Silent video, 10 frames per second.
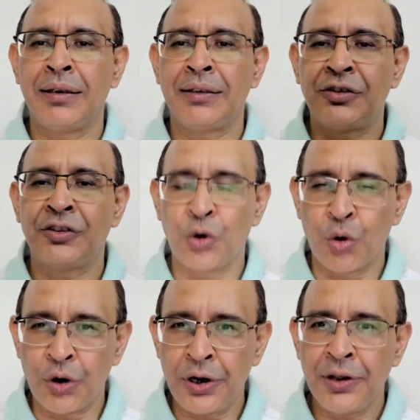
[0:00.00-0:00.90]

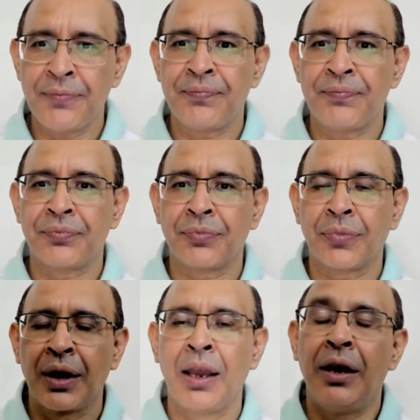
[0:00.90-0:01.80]
stored,
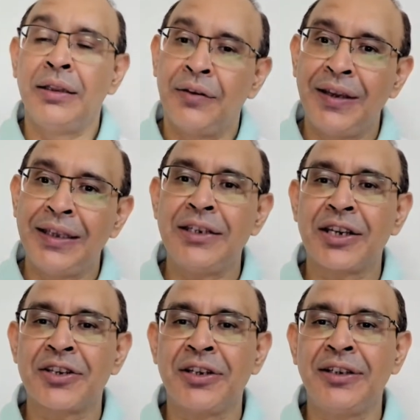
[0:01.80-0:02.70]
the way the
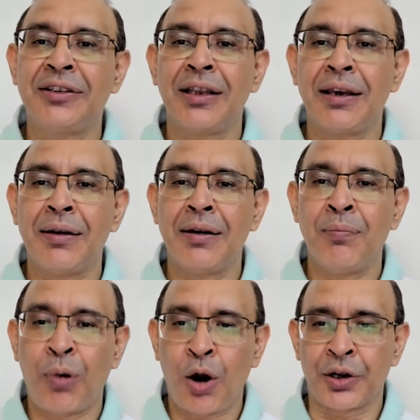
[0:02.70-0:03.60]
injection is
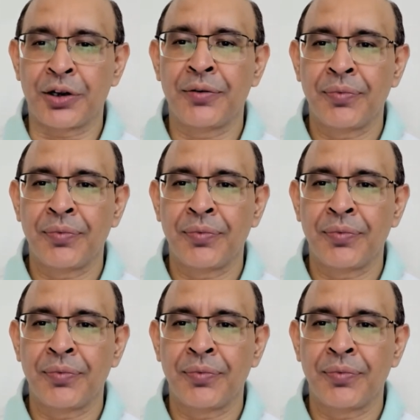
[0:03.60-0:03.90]
bought.